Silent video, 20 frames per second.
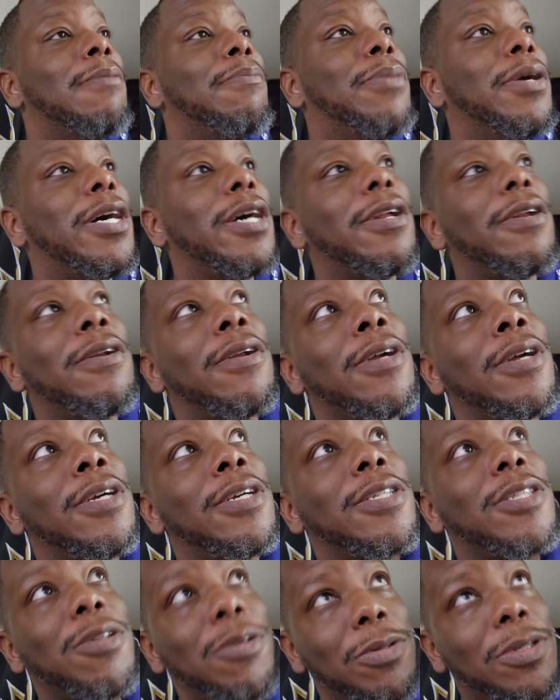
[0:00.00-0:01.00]
But
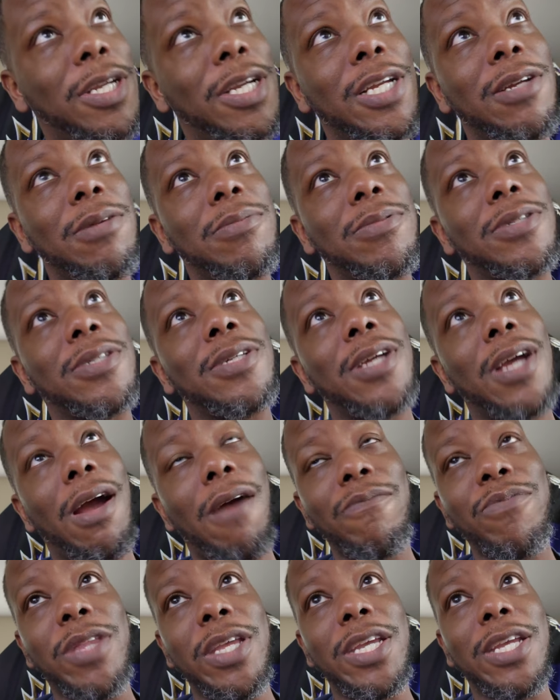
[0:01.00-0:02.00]
two teams.
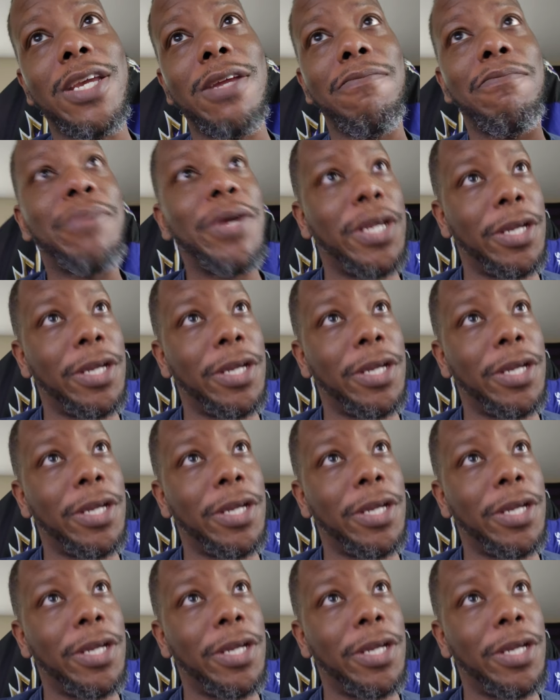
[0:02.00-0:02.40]
I'm thinking